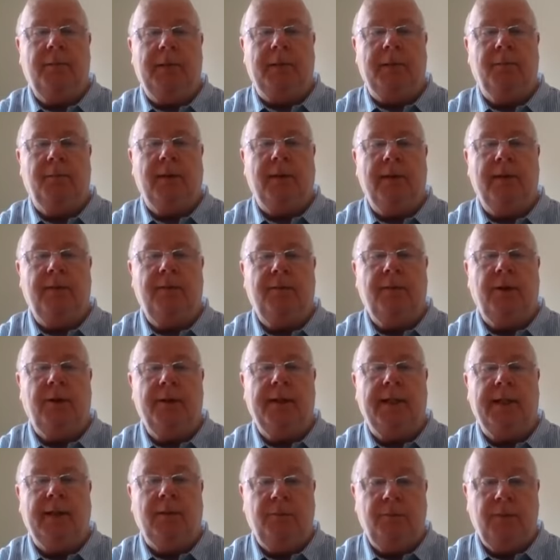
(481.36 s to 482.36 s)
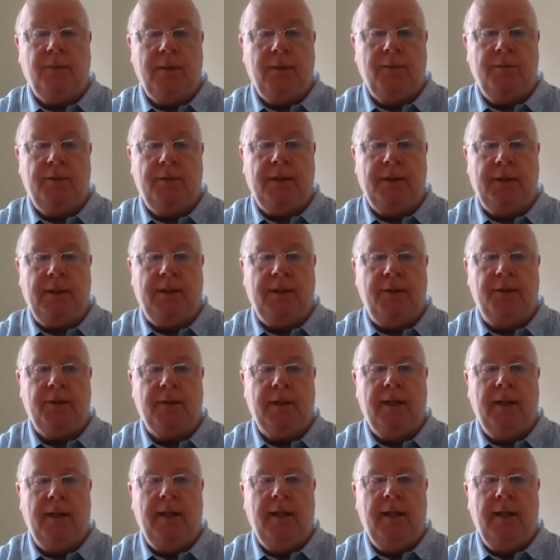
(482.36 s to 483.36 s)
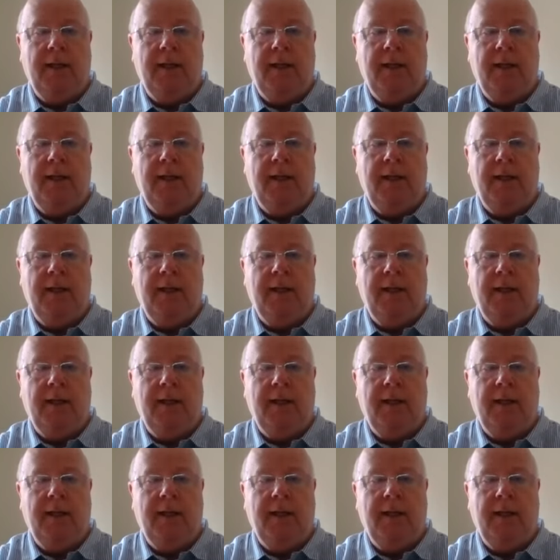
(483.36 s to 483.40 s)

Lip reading: people have found helpful over the years